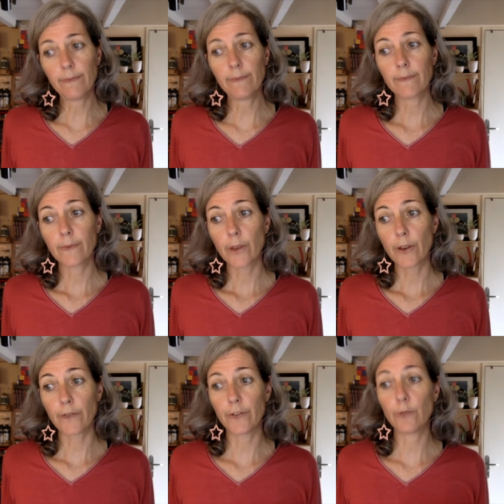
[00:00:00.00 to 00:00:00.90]

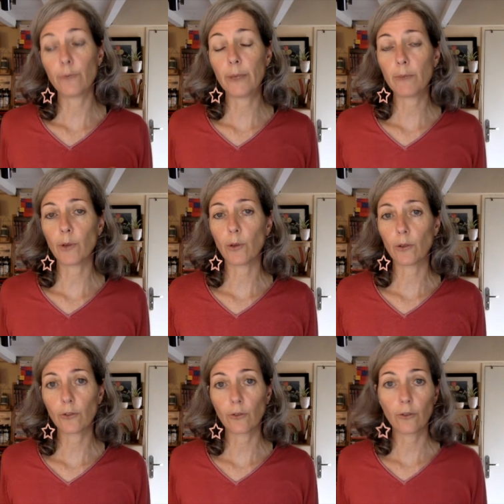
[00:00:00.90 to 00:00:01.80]
a few
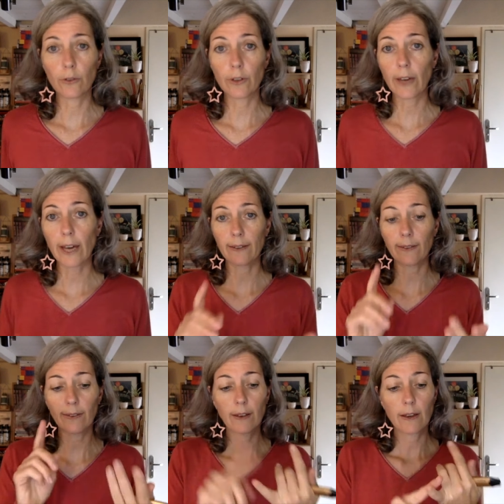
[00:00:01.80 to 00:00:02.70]
people to look at